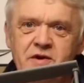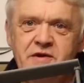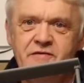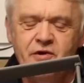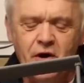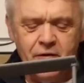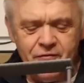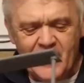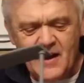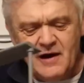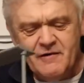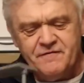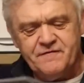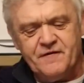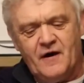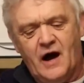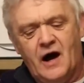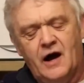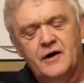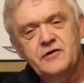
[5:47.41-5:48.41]
When you've got that
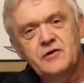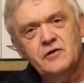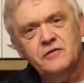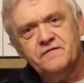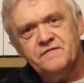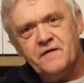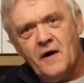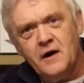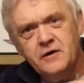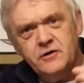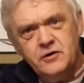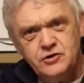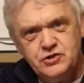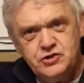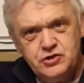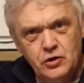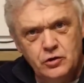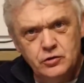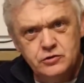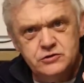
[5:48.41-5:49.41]
far, you'll find a
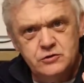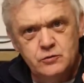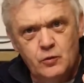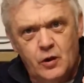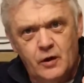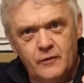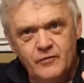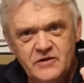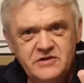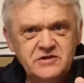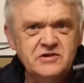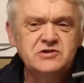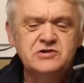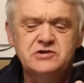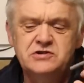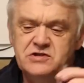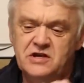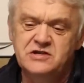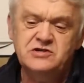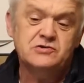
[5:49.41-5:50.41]
shorter one. This
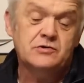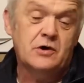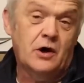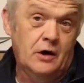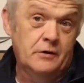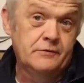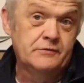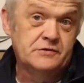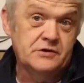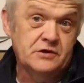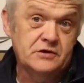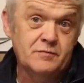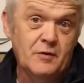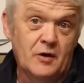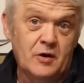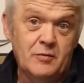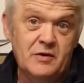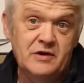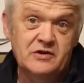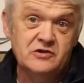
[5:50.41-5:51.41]
is, these are
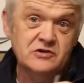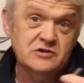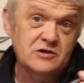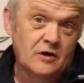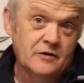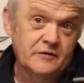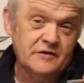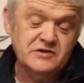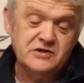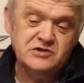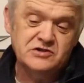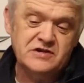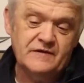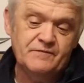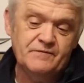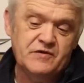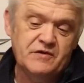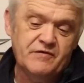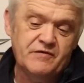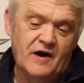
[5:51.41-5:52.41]
100 millimeters long, this is
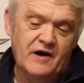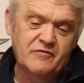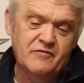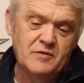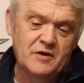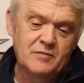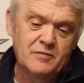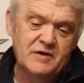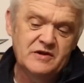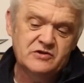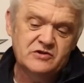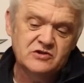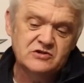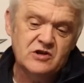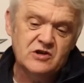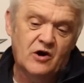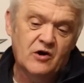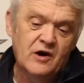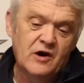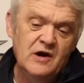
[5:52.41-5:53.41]
75
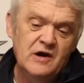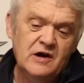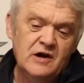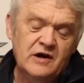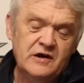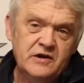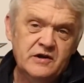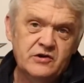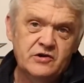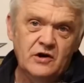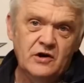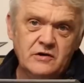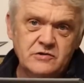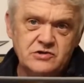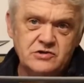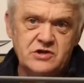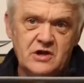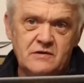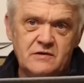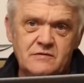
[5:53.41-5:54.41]
millimeters long, and it
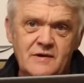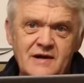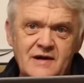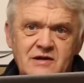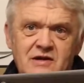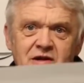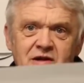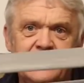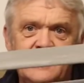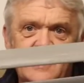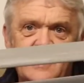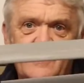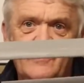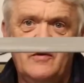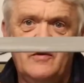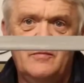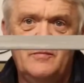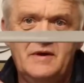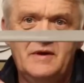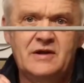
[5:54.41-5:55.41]
goes directly
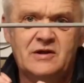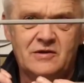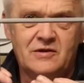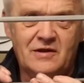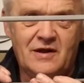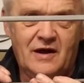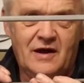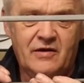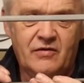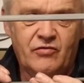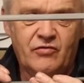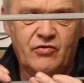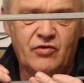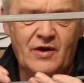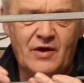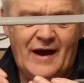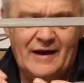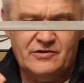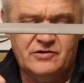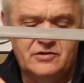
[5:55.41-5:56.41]
in the middle like
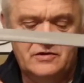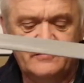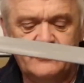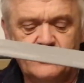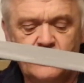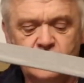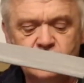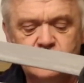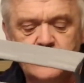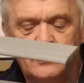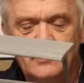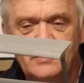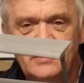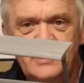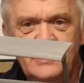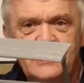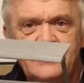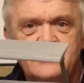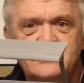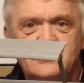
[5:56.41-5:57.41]
that. And of course what
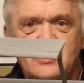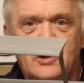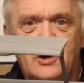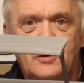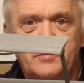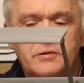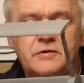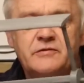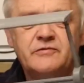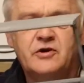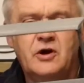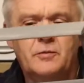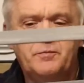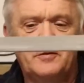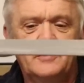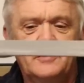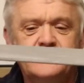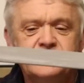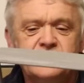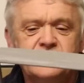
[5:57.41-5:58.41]
we need is a couple of
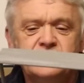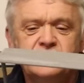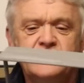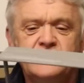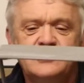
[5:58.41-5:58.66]
couplers.